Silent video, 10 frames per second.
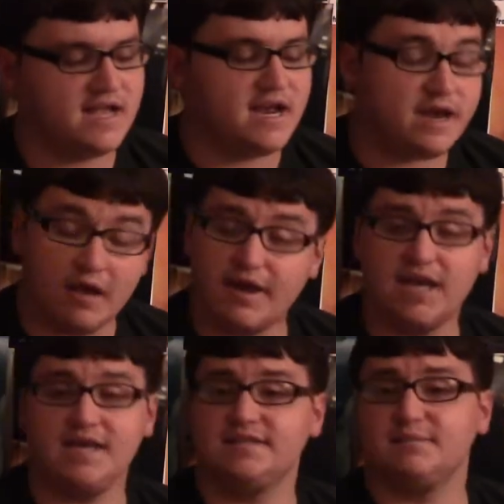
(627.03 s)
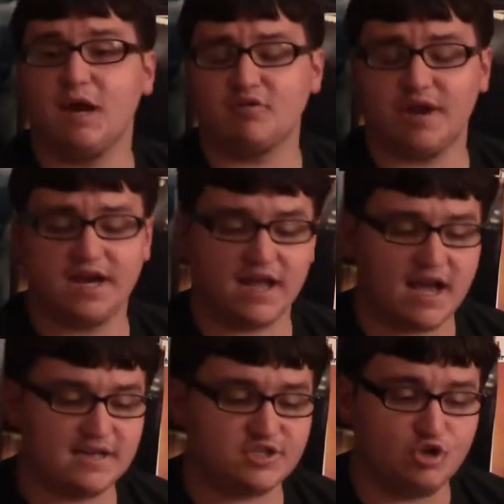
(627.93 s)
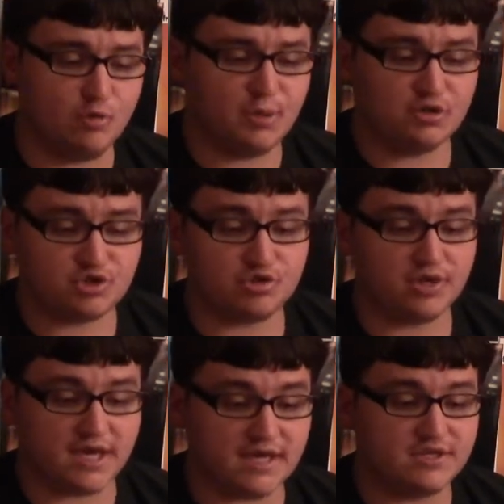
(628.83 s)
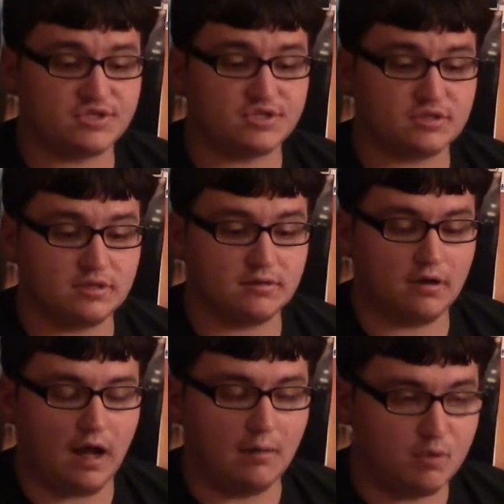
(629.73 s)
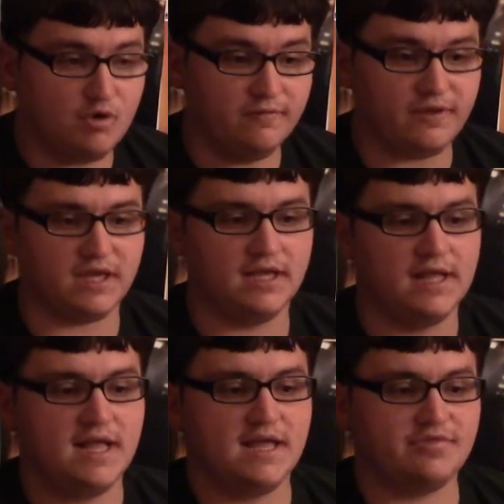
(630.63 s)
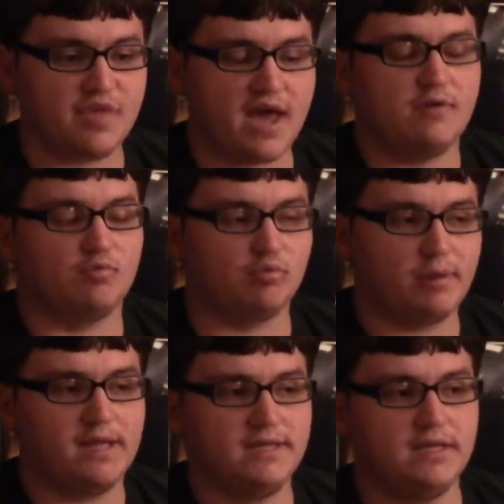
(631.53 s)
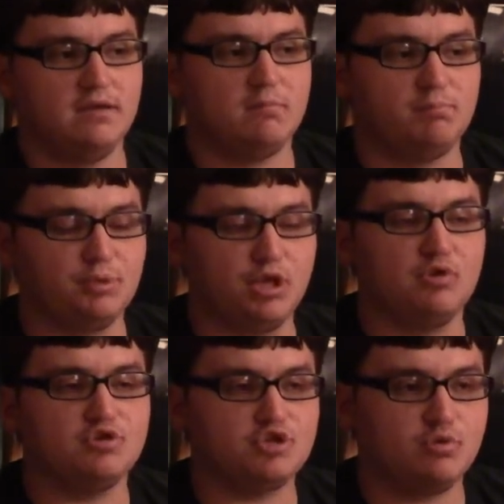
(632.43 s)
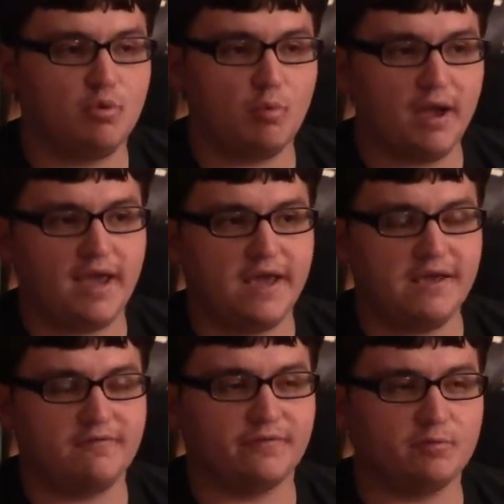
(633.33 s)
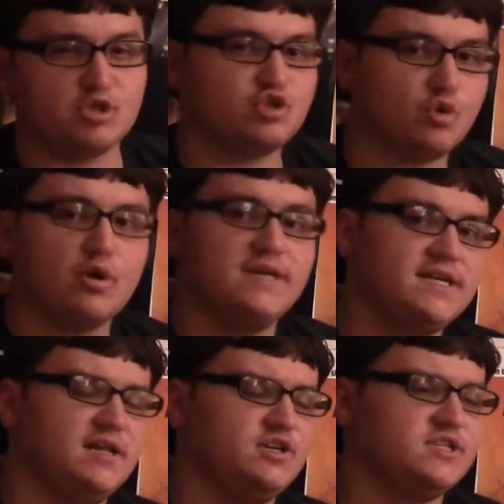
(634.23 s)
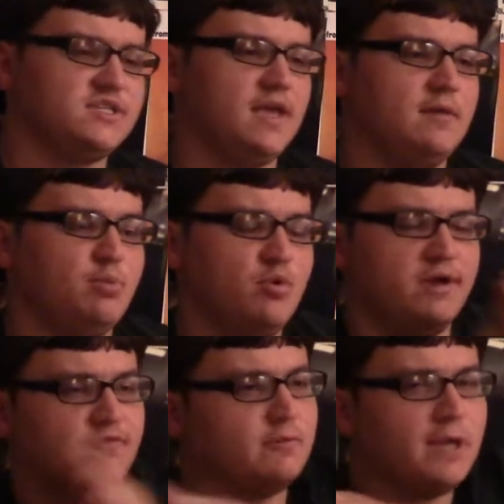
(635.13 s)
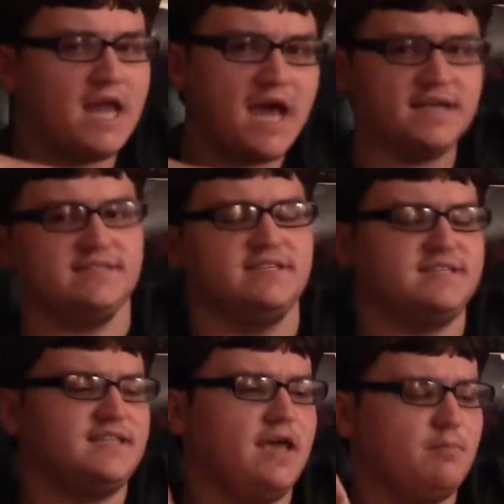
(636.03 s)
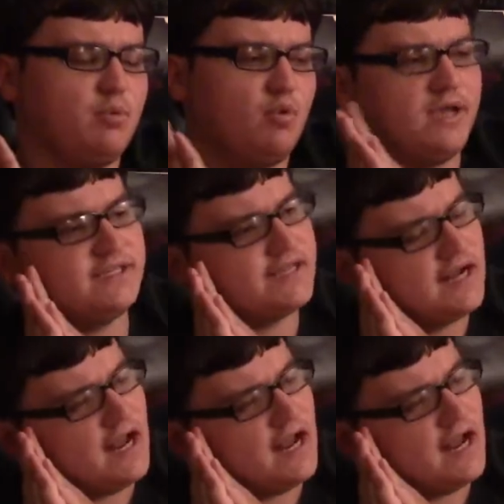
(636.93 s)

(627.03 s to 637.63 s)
Now, getting into my rating, guys. Snowpiercer is a movie that really blows you away from a storytelling standpoint, from an acting standpoint,